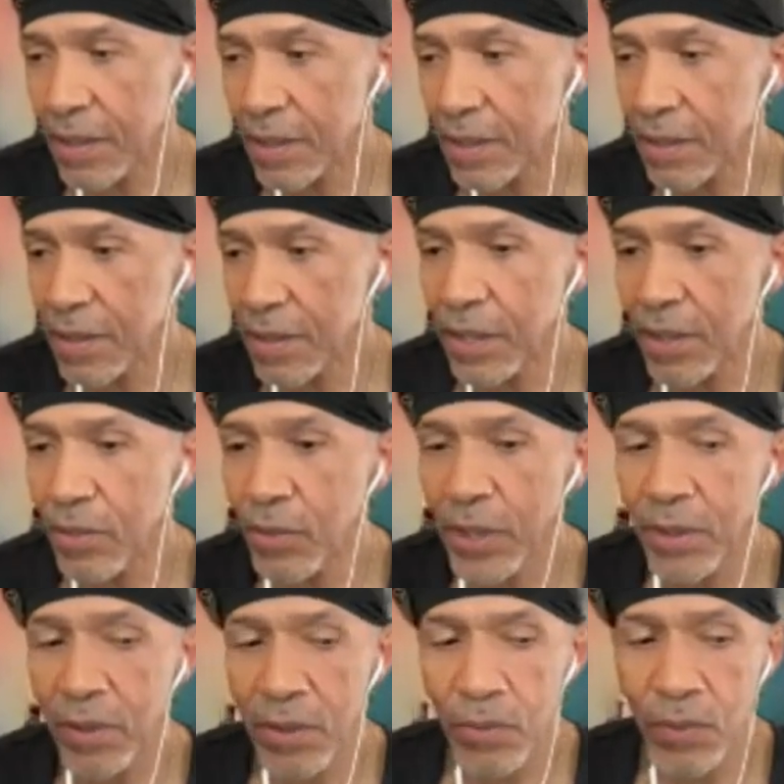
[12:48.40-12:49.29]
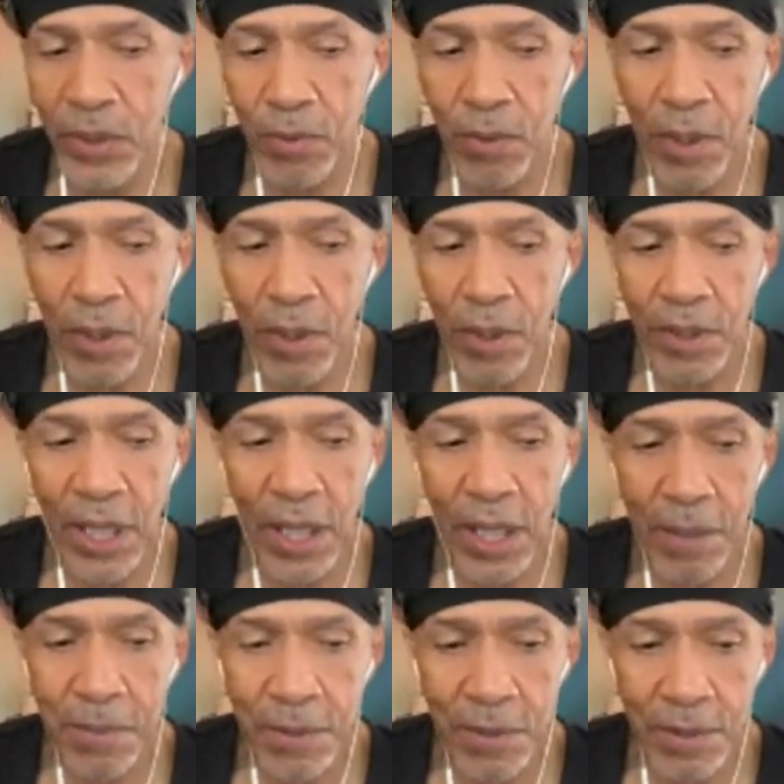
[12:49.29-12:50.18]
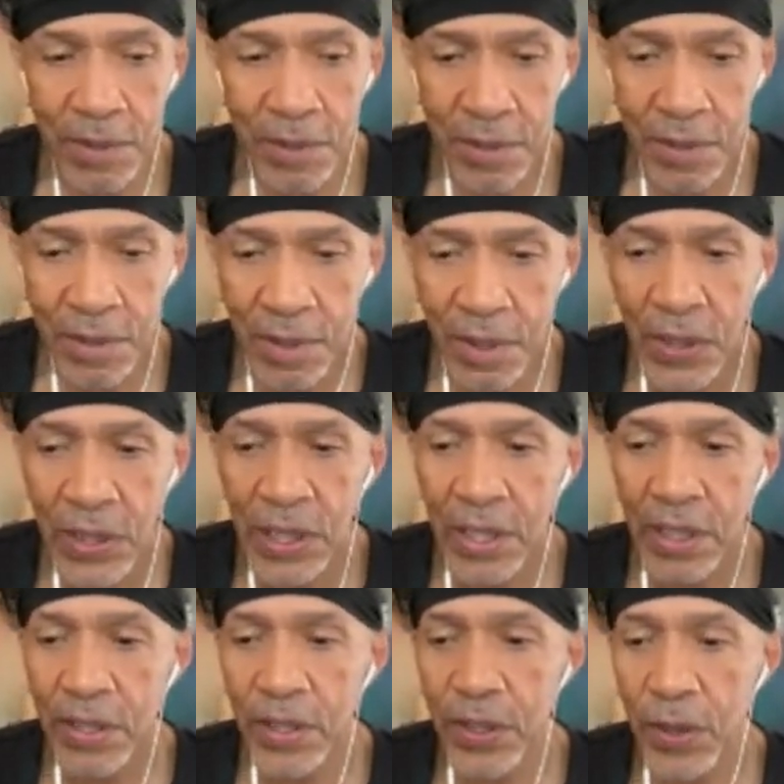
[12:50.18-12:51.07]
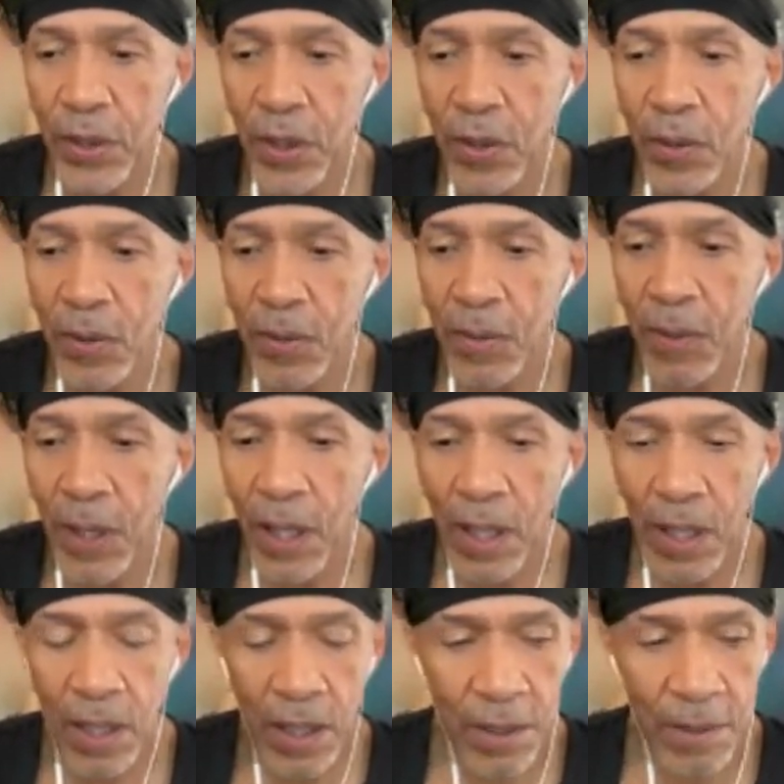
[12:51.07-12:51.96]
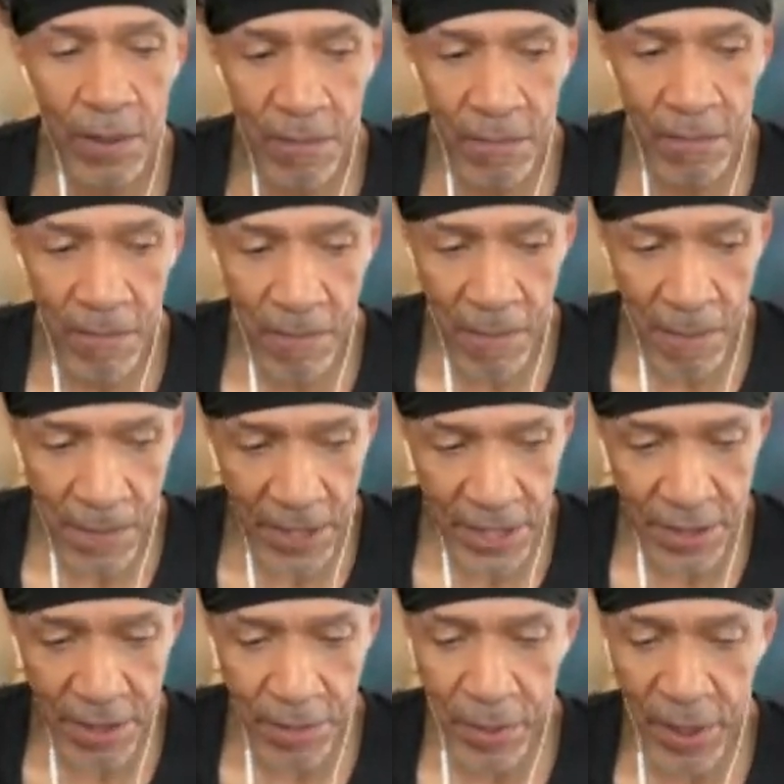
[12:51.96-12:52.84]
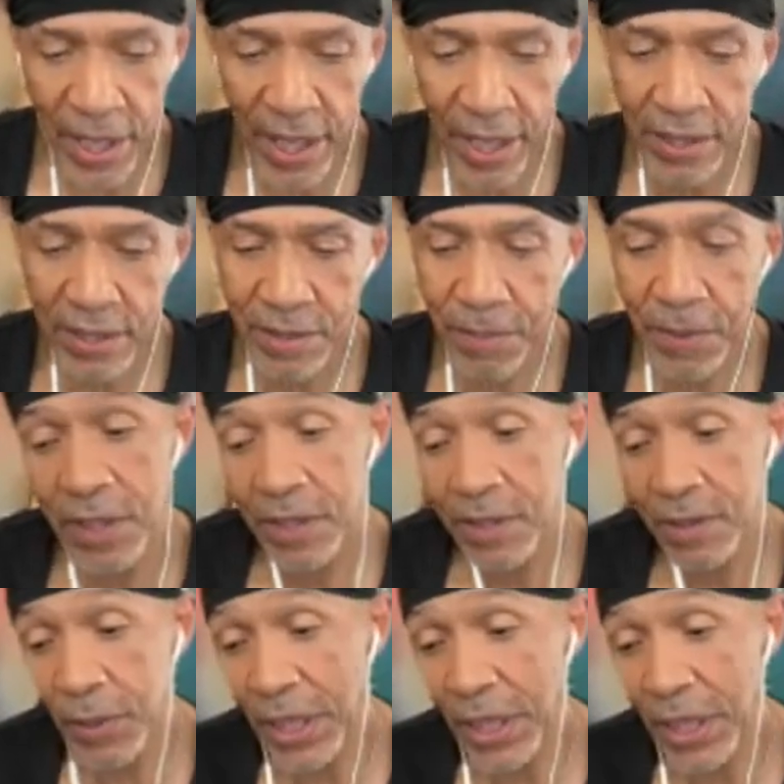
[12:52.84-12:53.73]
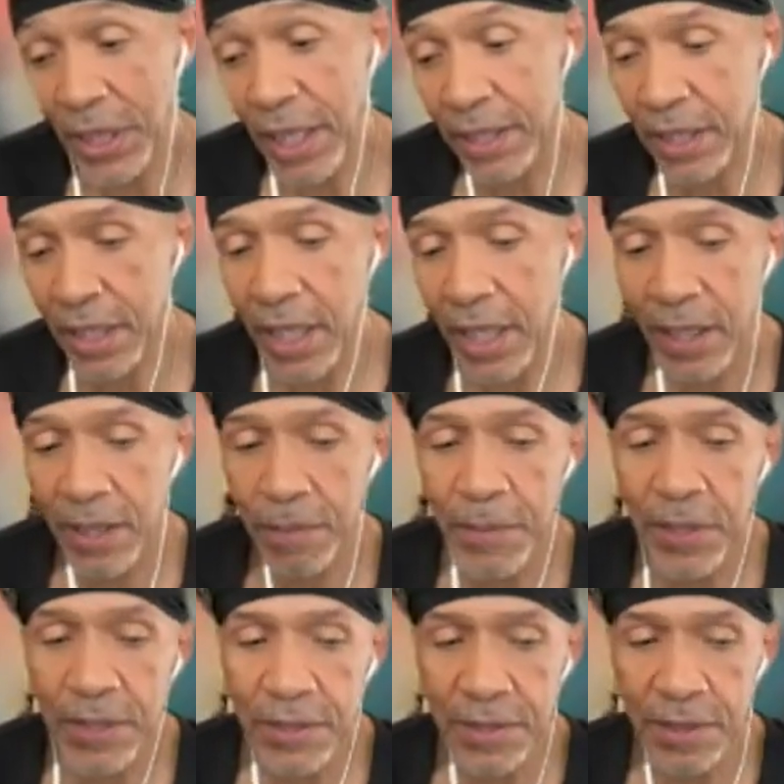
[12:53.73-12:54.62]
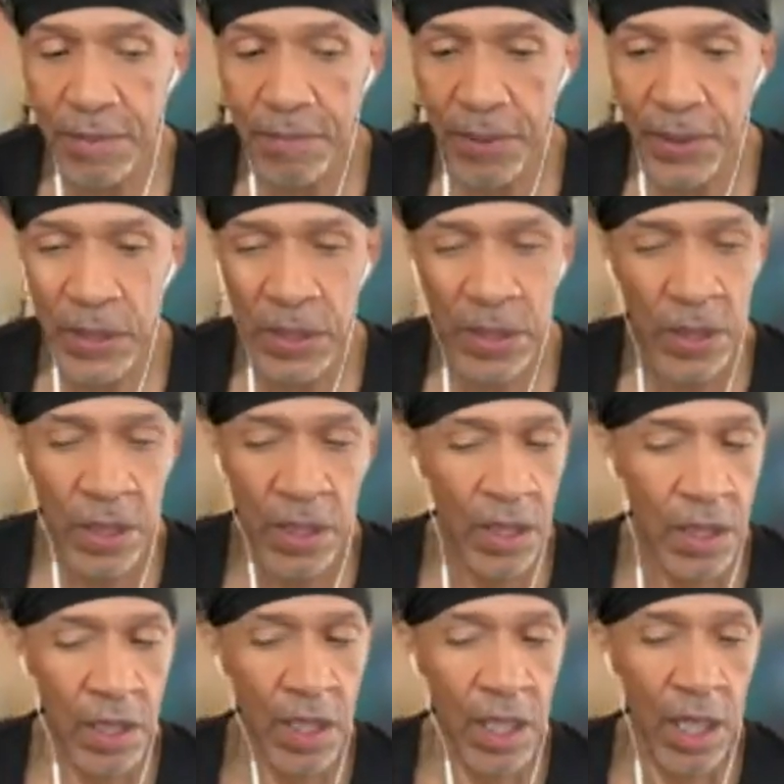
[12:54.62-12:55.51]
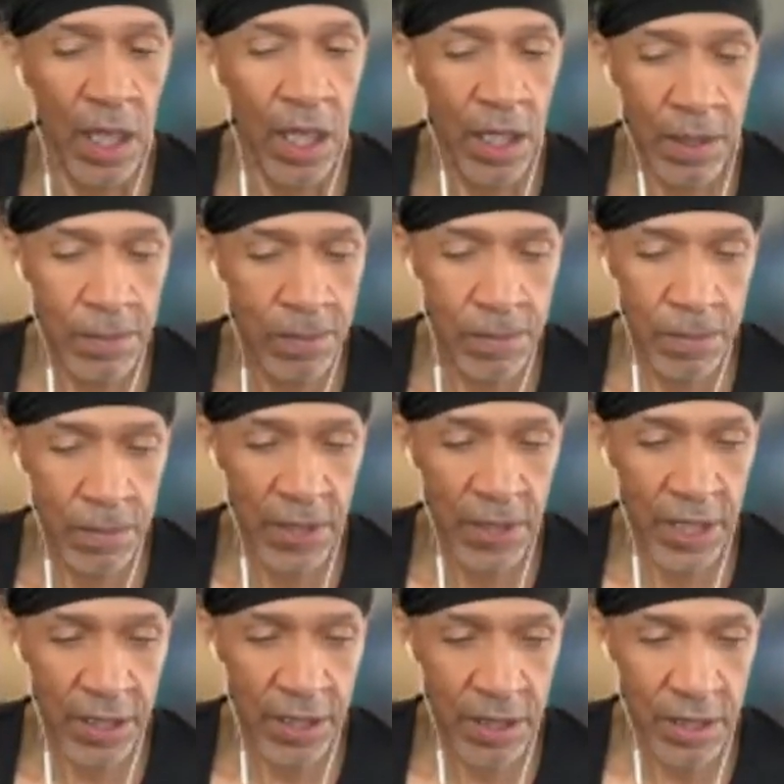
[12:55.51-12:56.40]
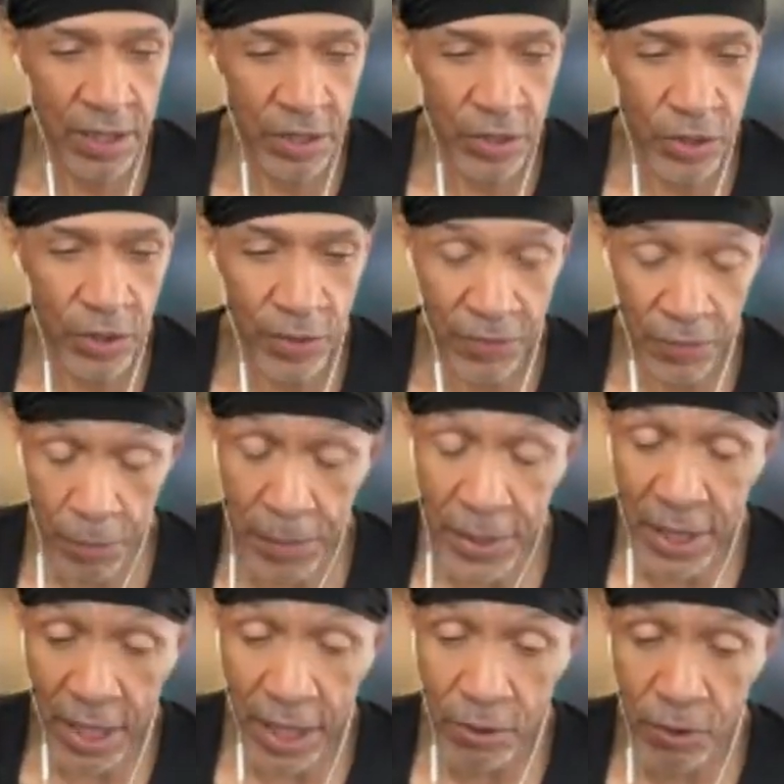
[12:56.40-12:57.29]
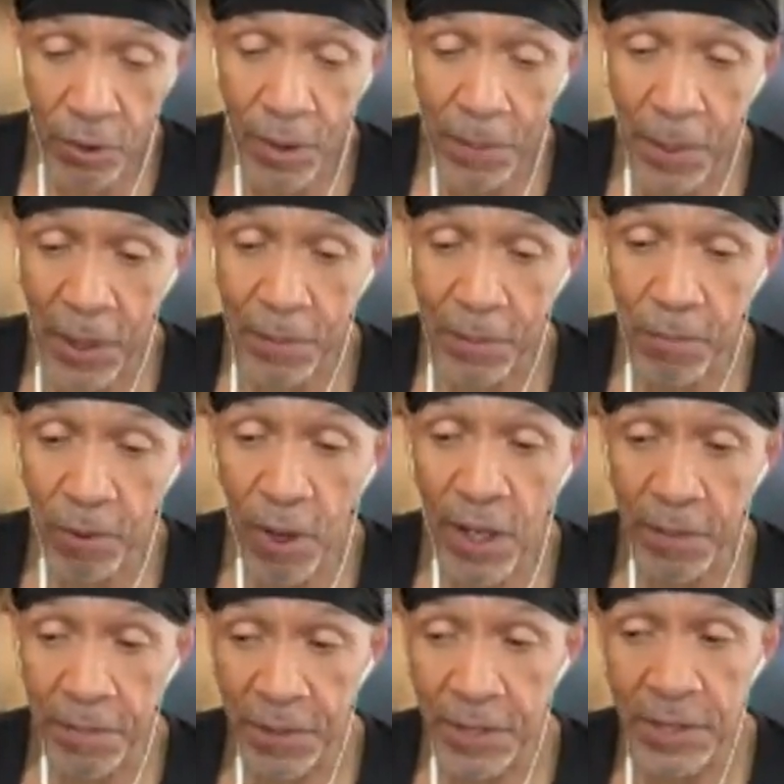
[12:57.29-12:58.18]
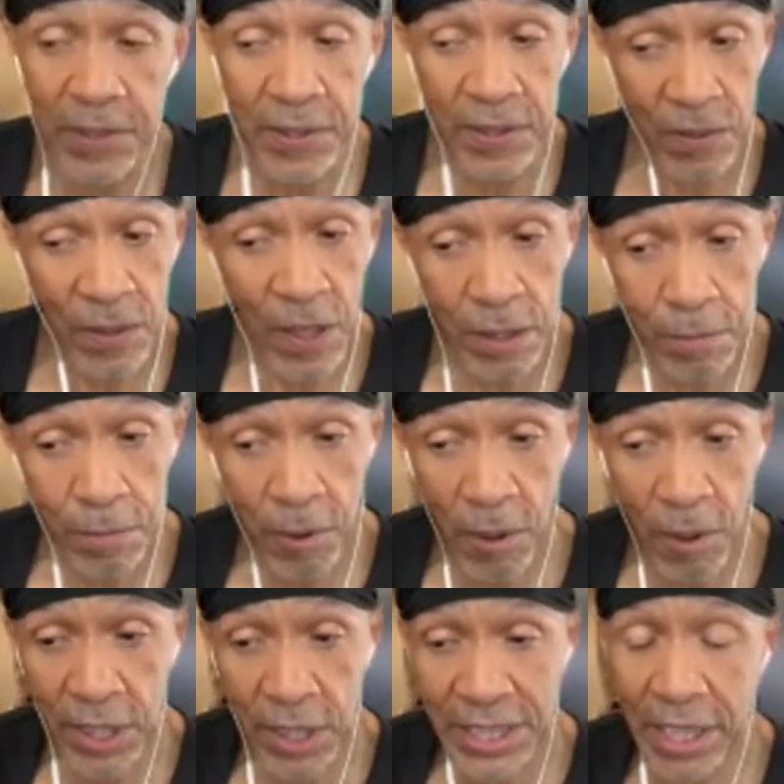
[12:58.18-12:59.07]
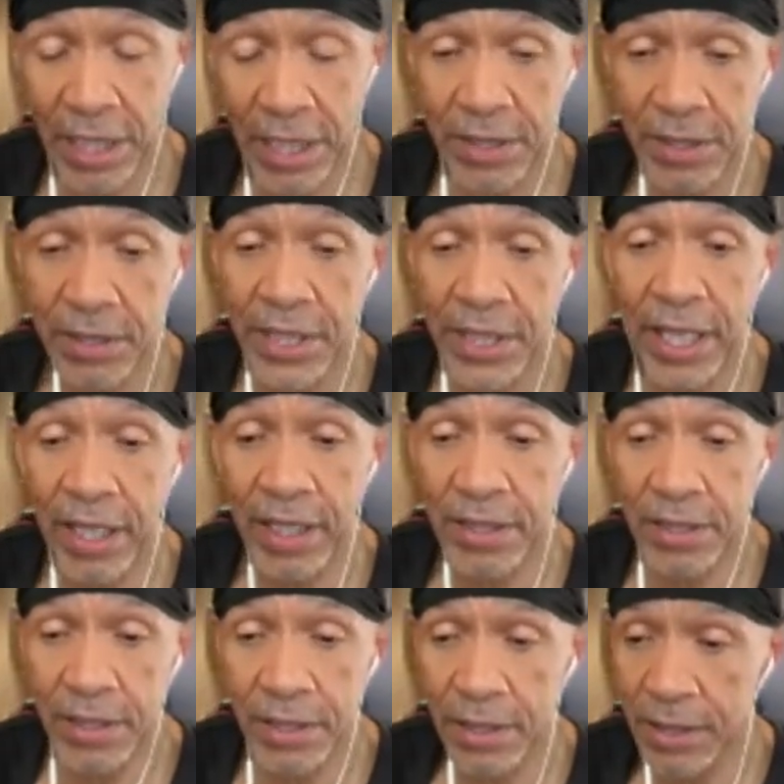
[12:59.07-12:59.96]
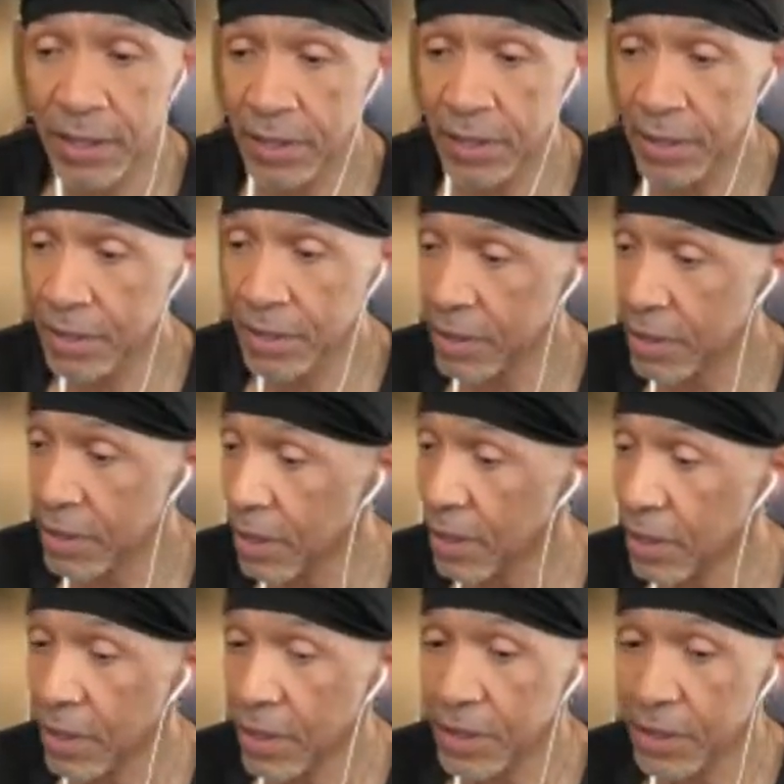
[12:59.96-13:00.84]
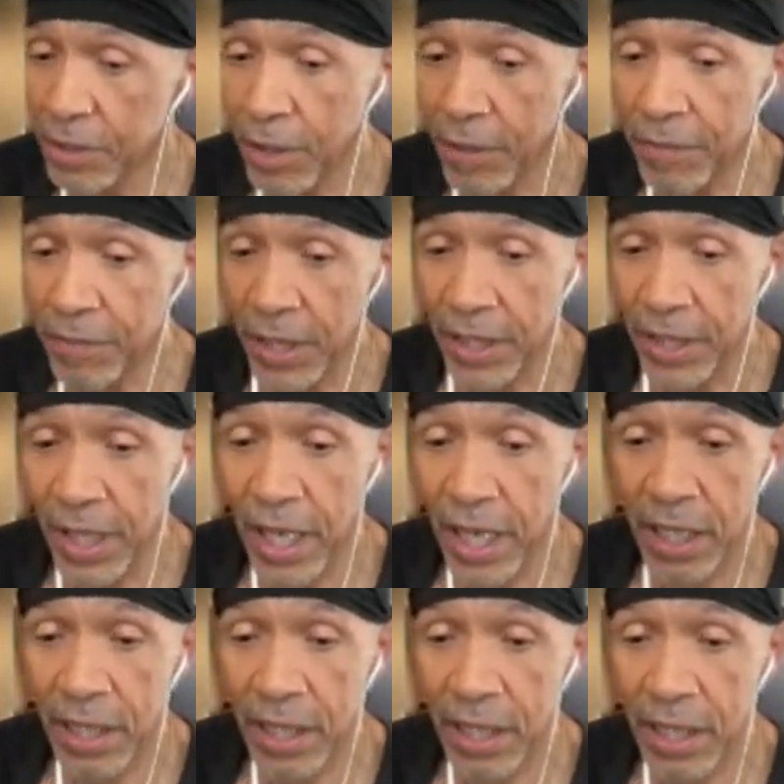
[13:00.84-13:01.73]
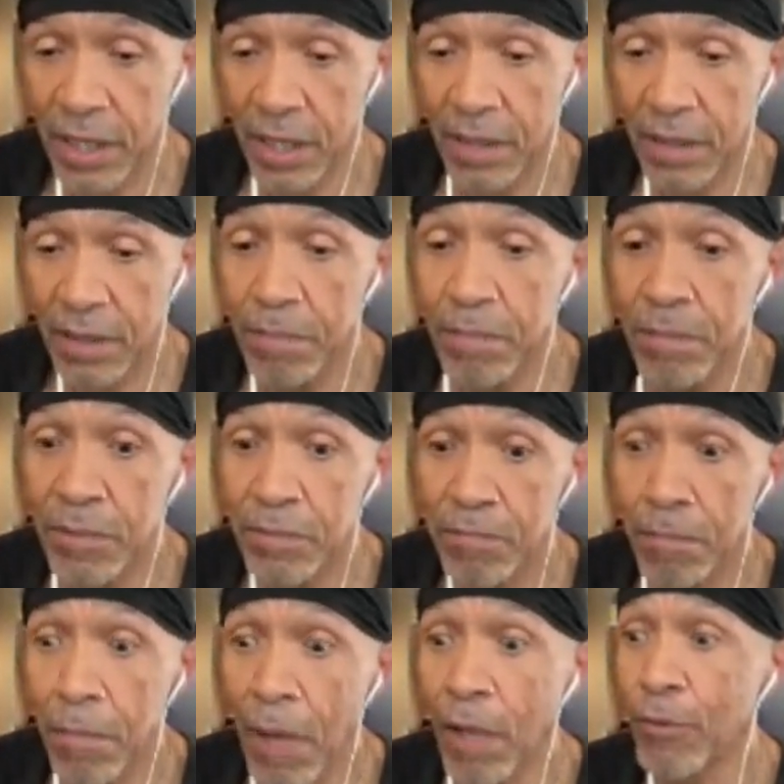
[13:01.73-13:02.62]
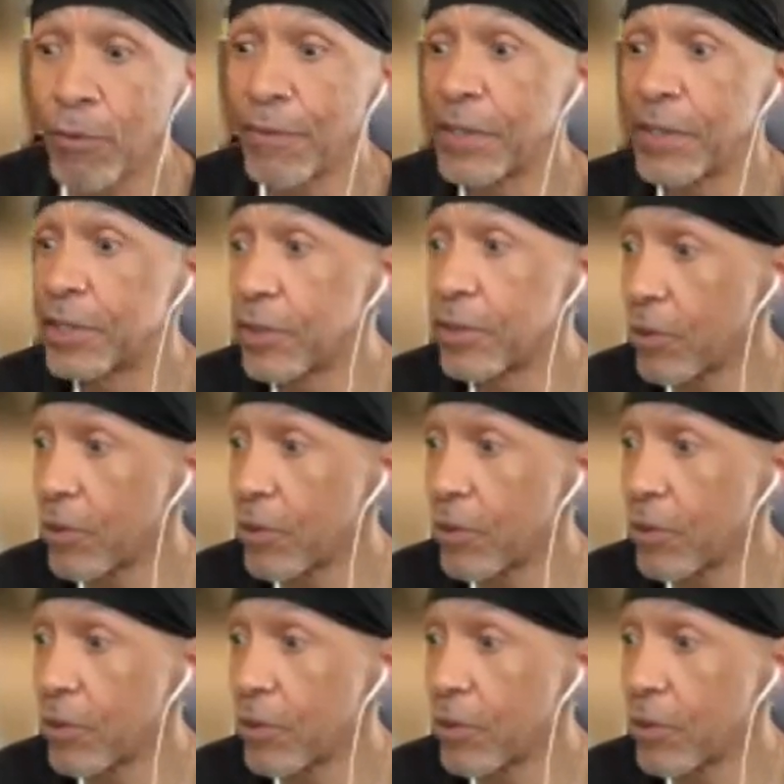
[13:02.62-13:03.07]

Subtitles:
you know, we wrote a couple, you know, in the past because we like that kind of music. But you know, for me, I grew up on prog music, a lot of prog, yes, in Kansas and stuff like that. Mahoudition